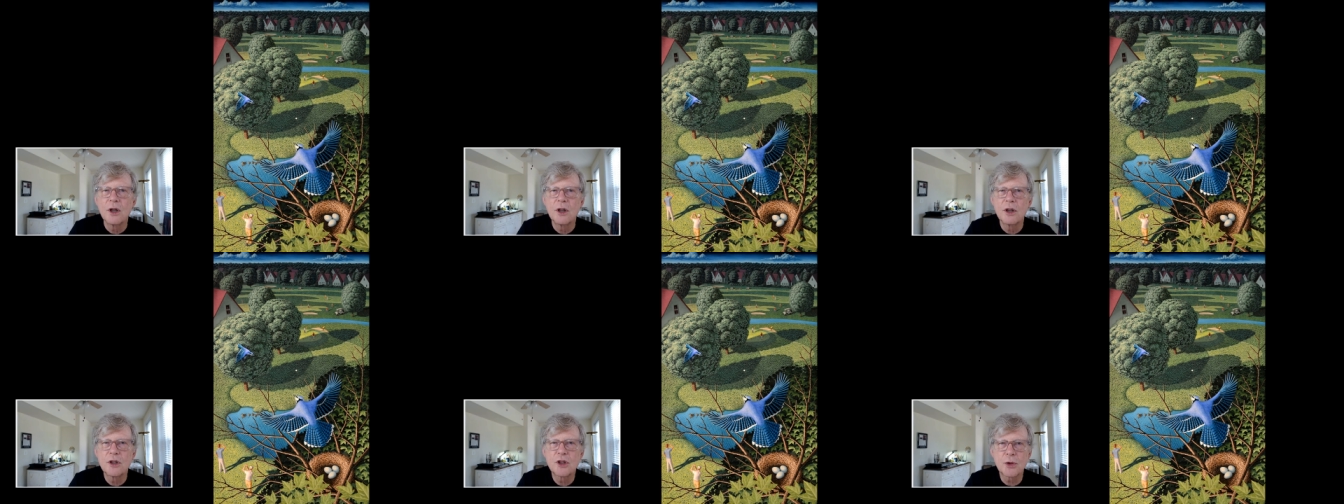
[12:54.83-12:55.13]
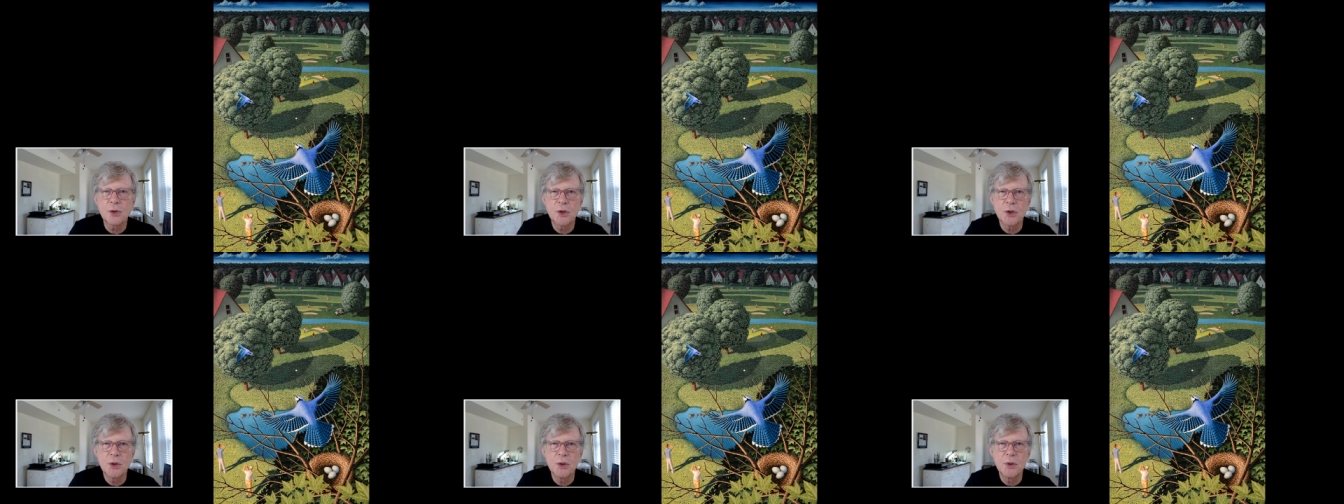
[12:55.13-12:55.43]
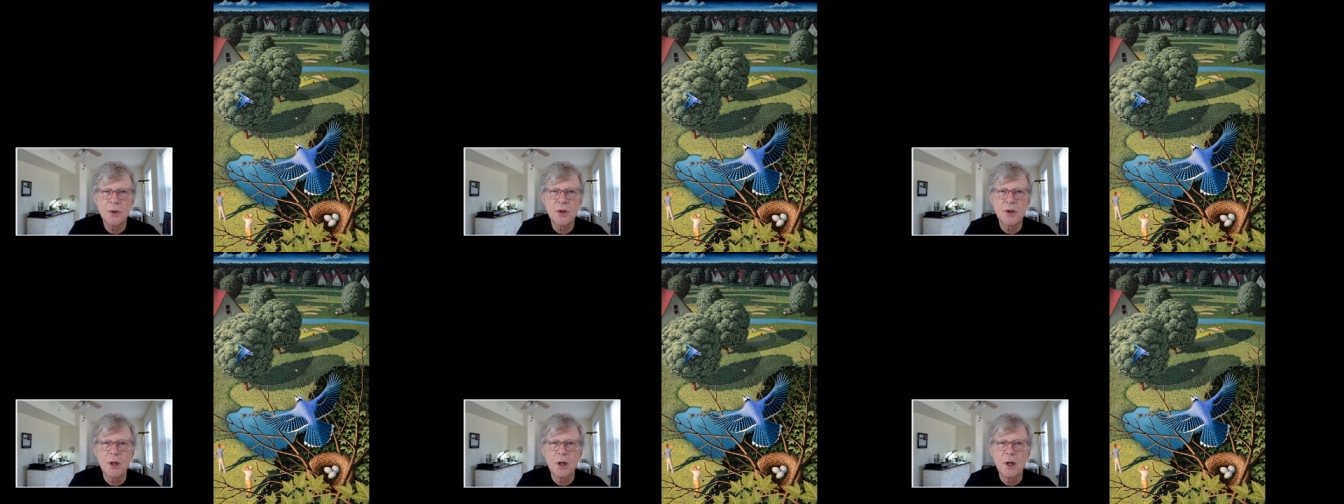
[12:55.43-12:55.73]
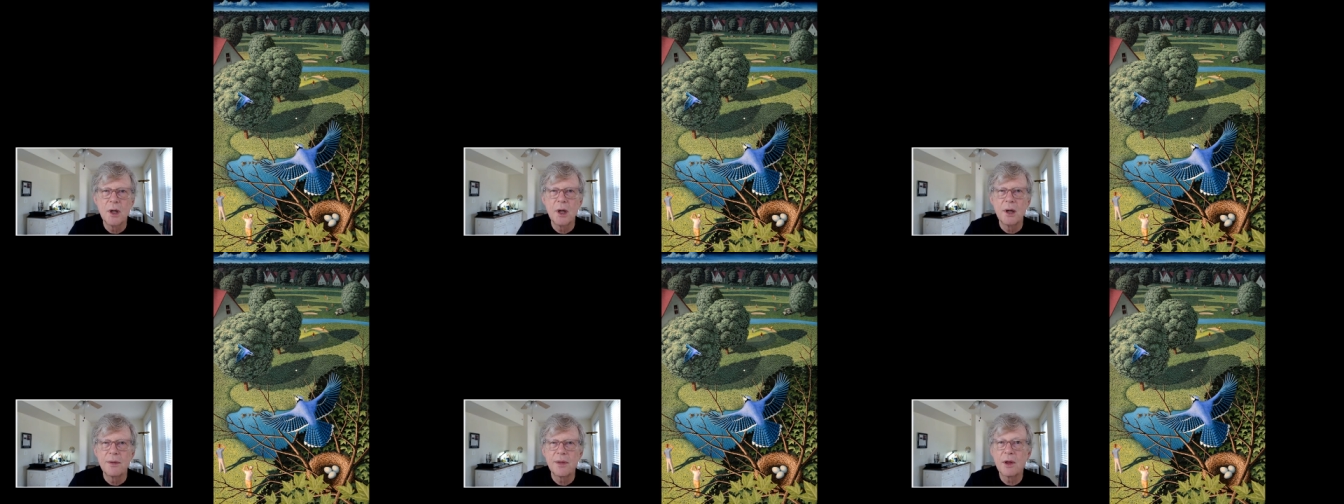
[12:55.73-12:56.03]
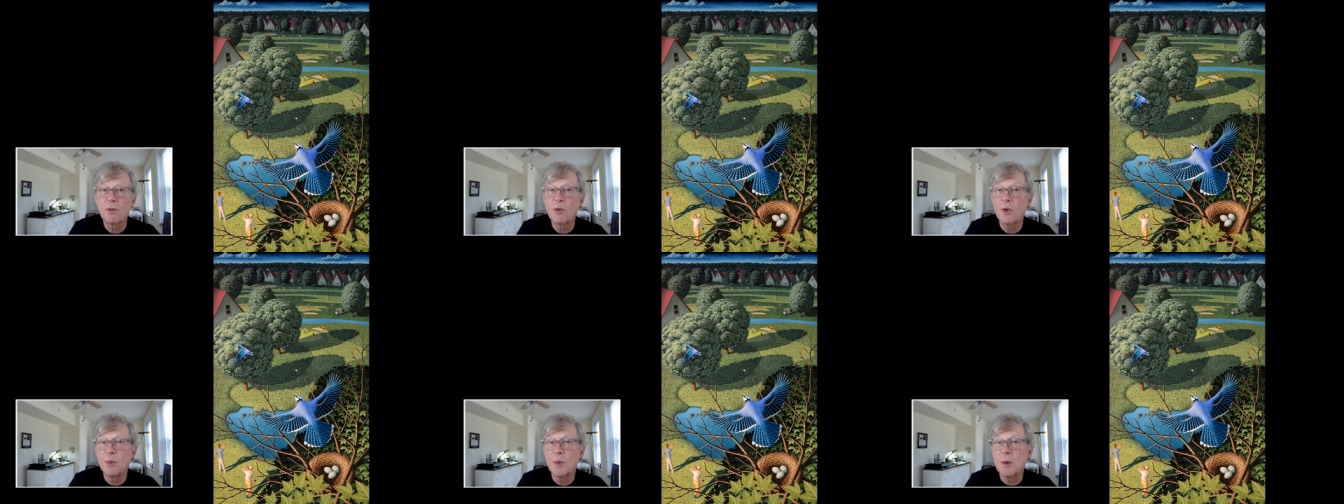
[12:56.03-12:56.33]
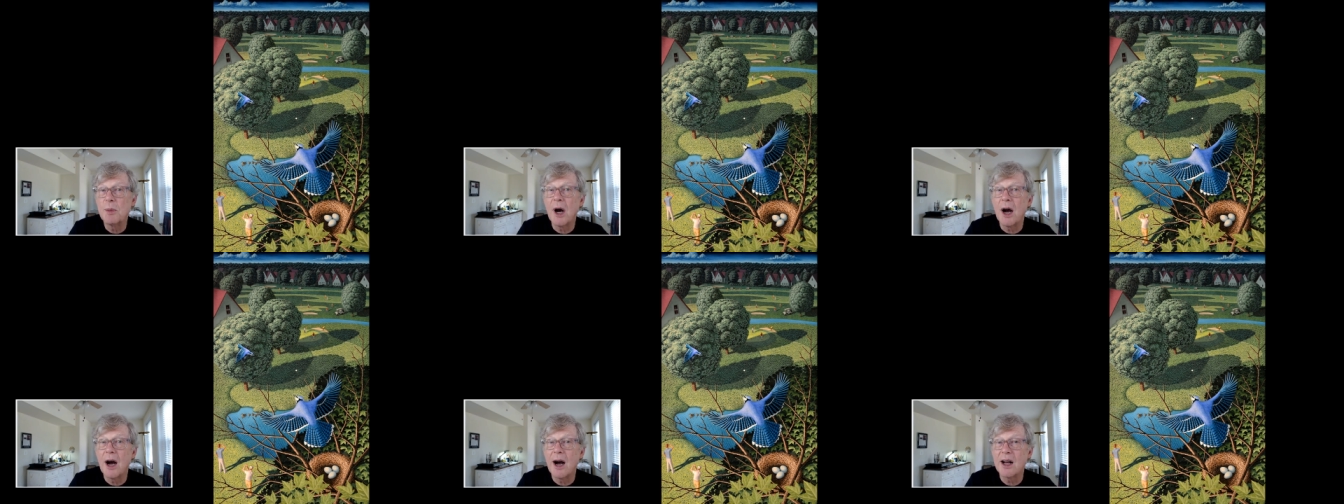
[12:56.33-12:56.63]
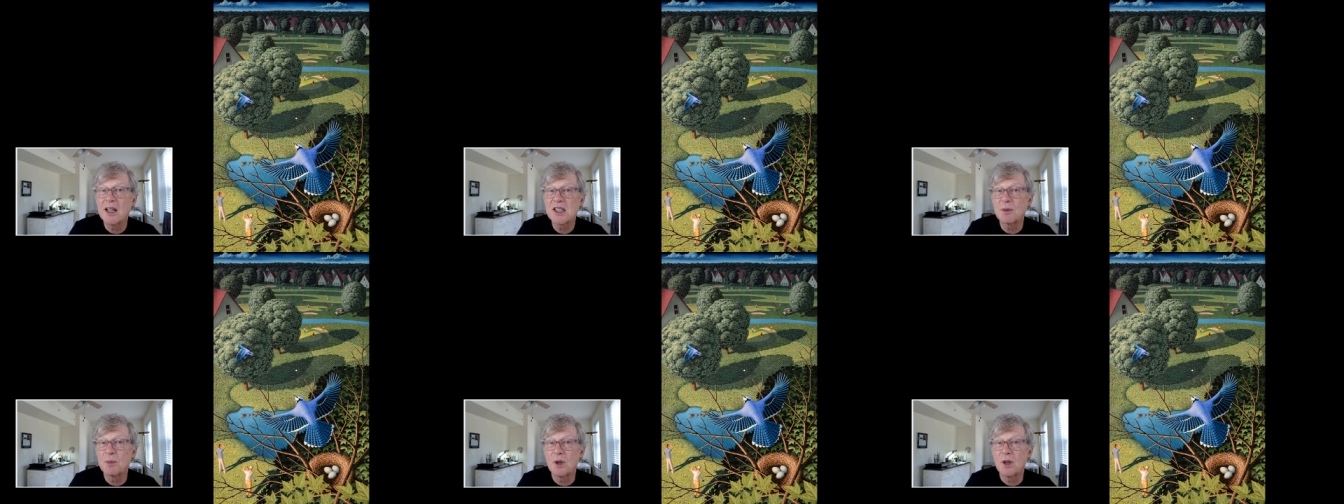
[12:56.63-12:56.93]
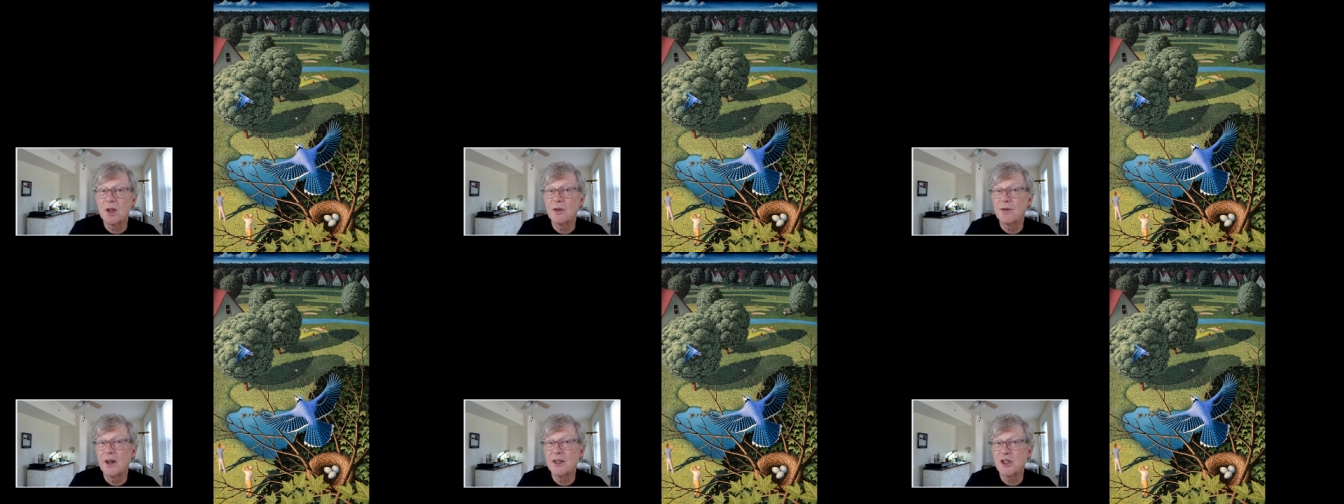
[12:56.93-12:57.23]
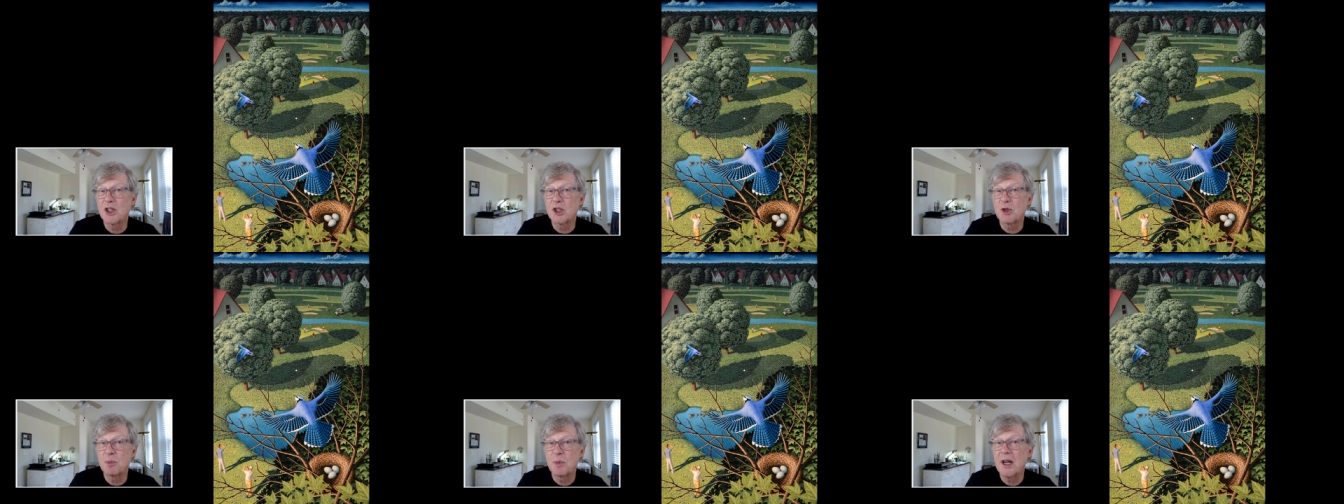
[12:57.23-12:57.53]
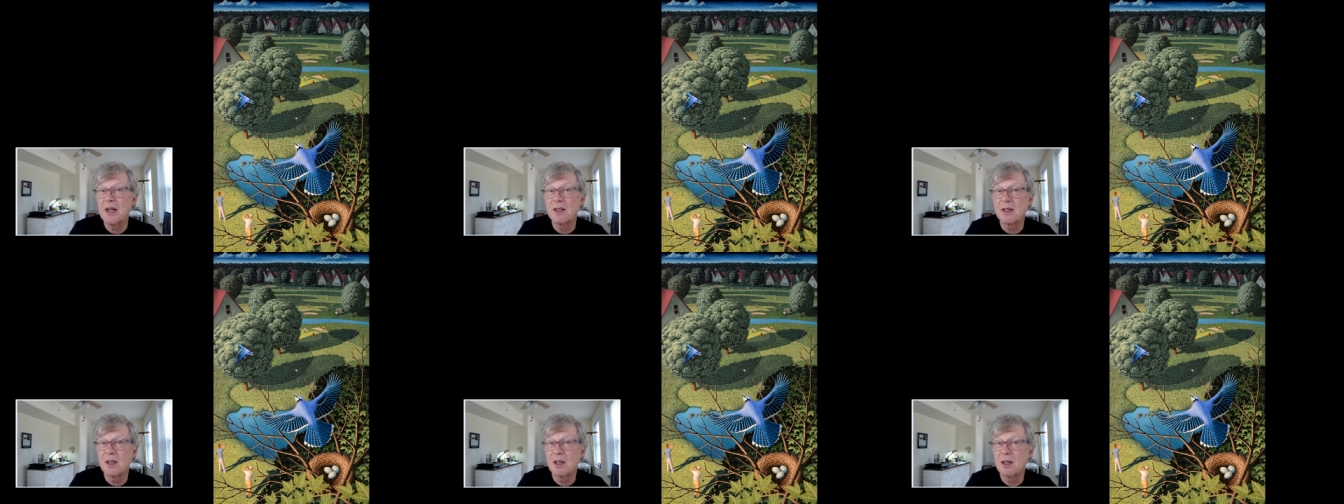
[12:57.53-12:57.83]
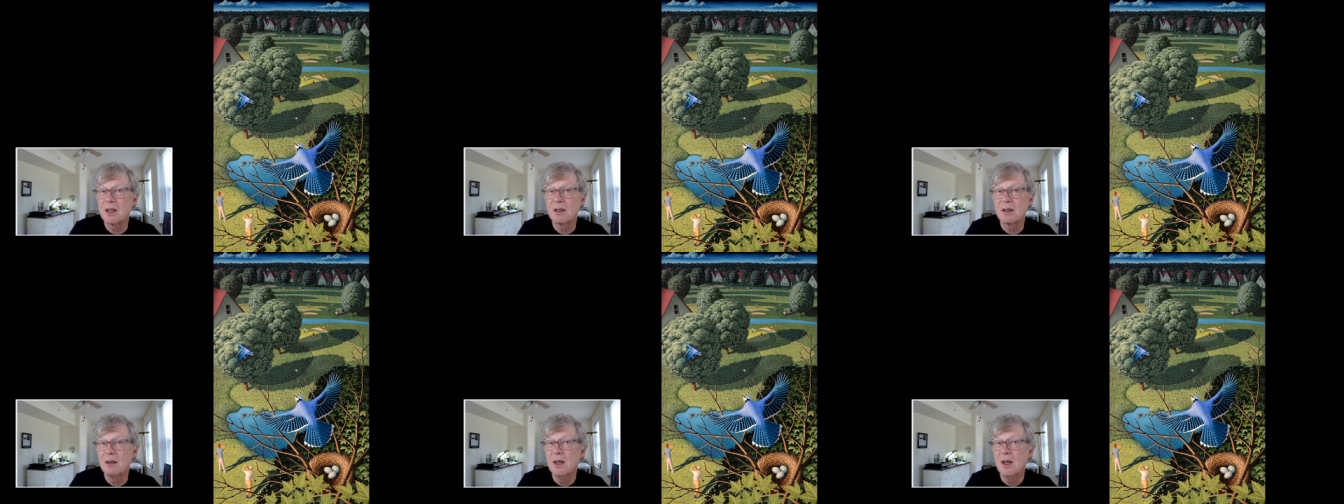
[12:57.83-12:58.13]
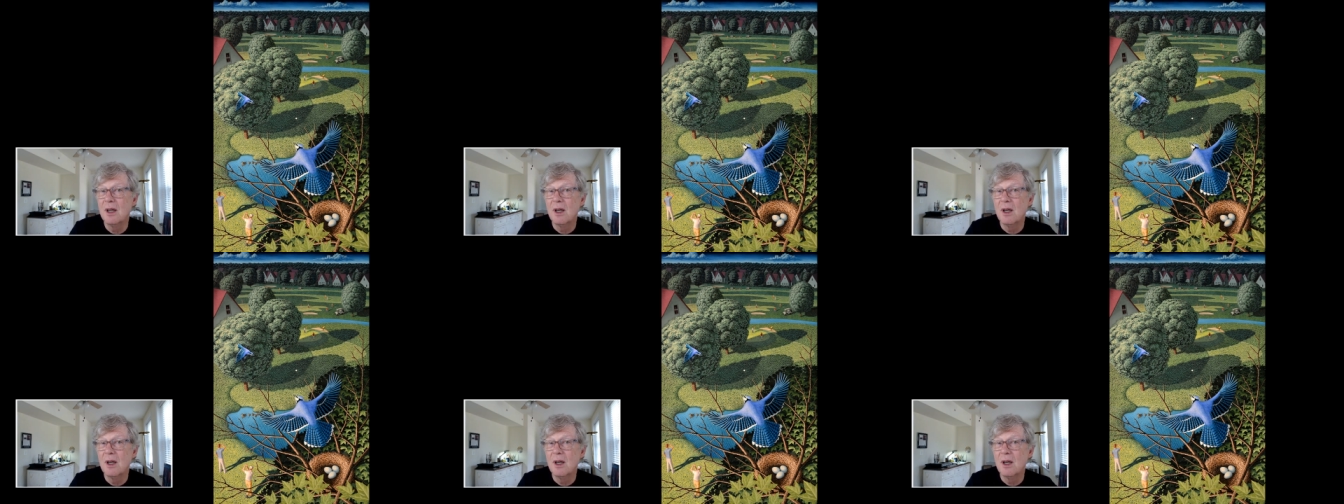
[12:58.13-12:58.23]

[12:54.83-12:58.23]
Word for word: truth than would be possible if I just painted the